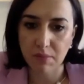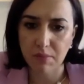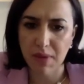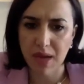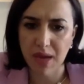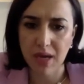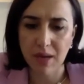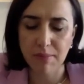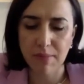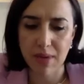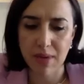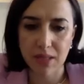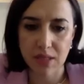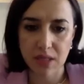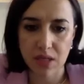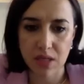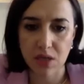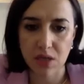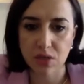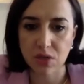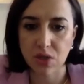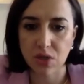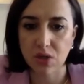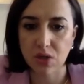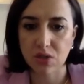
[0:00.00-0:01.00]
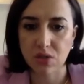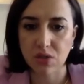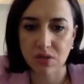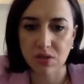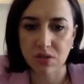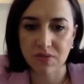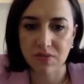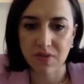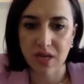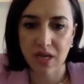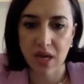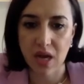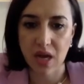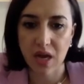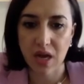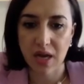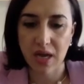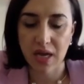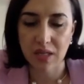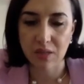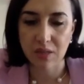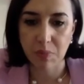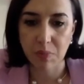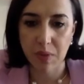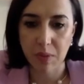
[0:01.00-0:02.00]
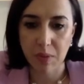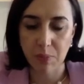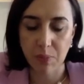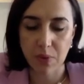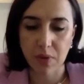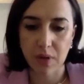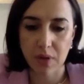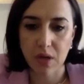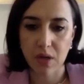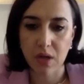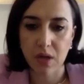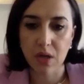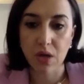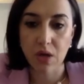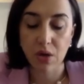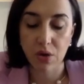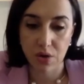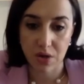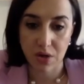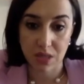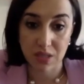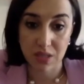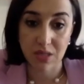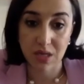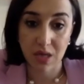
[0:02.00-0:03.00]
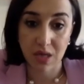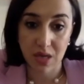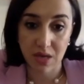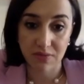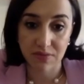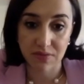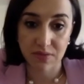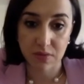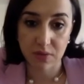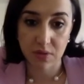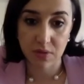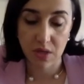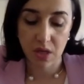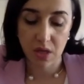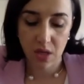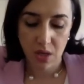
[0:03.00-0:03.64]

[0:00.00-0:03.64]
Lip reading: Many medical doctors, very high-end people already left.